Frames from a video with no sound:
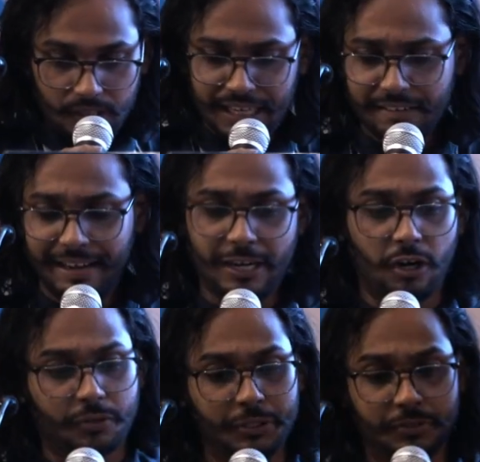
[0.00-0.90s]
and why
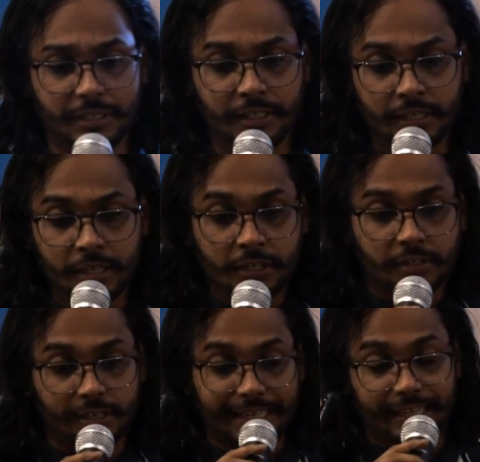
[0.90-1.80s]
not to use it?
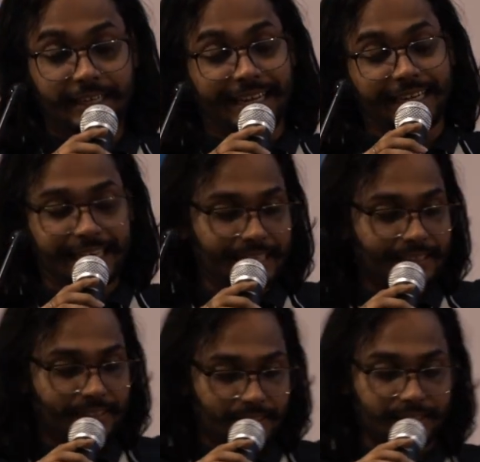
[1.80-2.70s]
So technically,
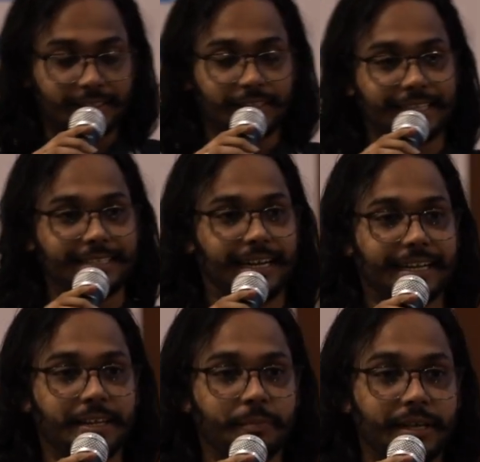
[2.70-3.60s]
this is
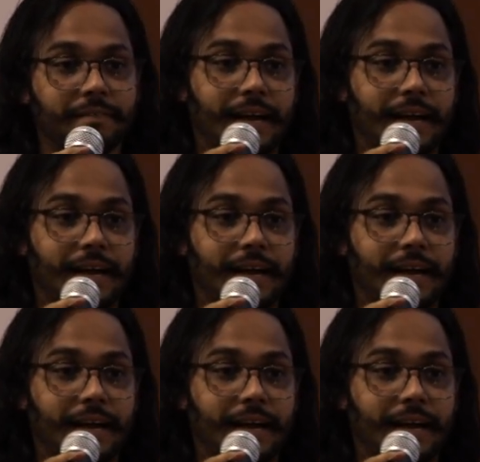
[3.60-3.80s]
exactly me.